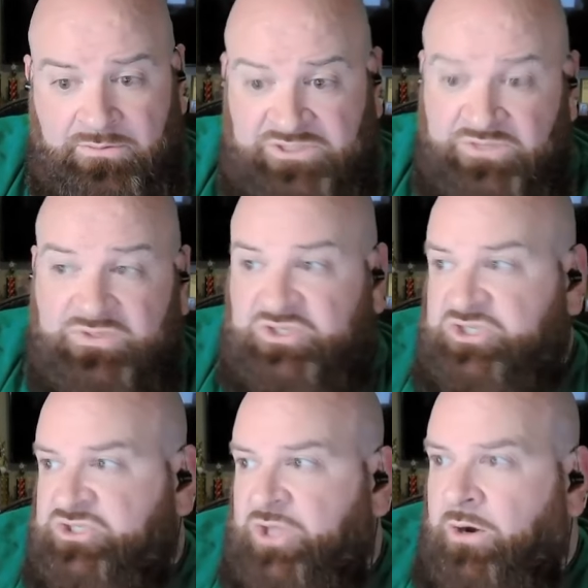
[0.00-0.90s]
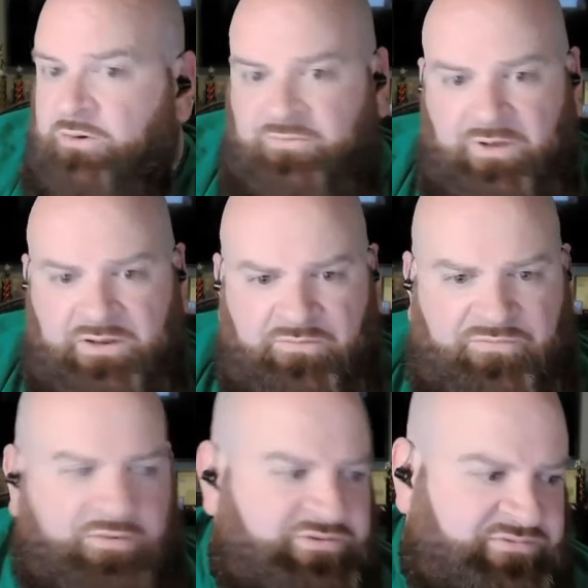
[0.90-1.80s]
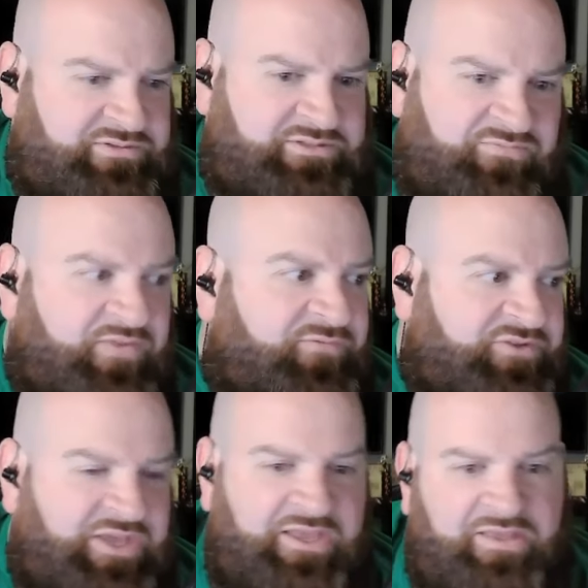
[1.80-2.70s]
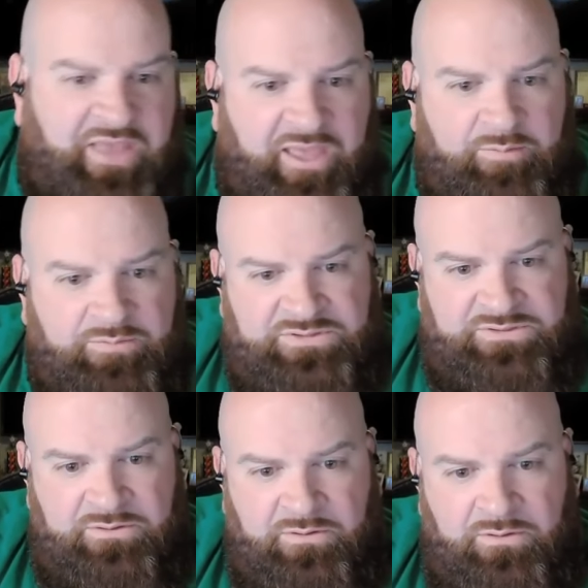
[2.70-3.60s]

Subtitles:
She was a starter for, like, the first 15 games.